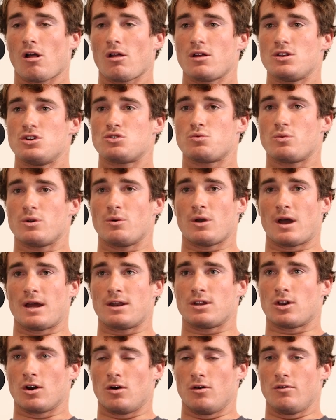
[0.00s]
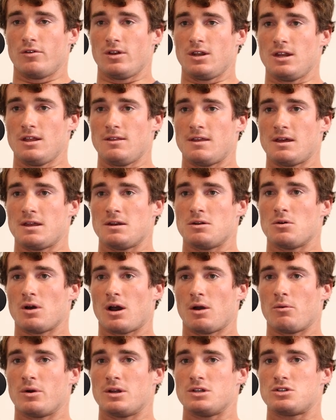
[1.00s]
of college, we had COVID, and then
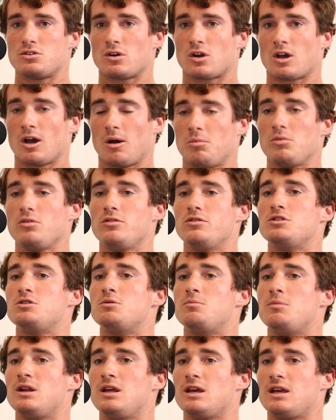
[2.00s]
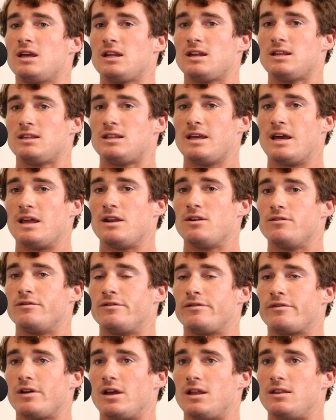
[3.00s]
I went to a couple in the Dominican at the end
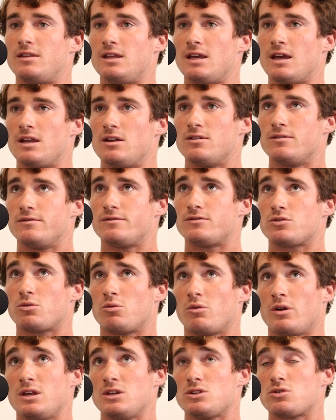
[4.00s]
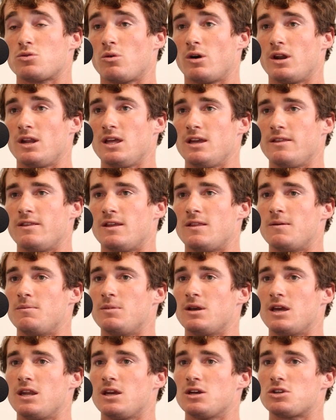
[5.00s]
of 2020, and then
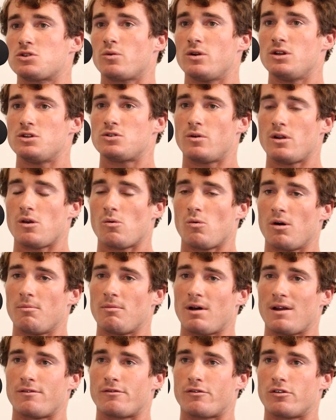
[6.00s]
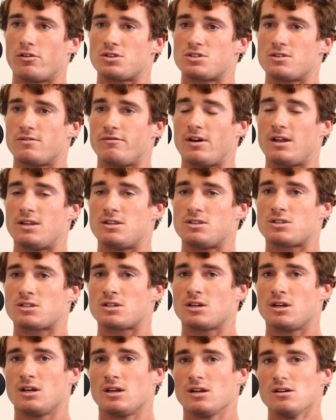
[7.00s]
the beginning of 2021. My first
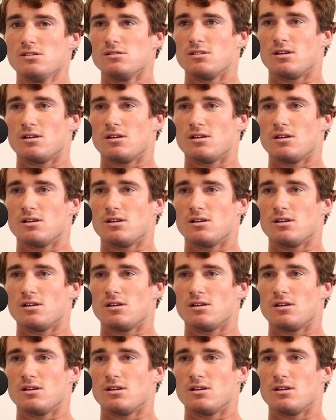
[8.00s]
events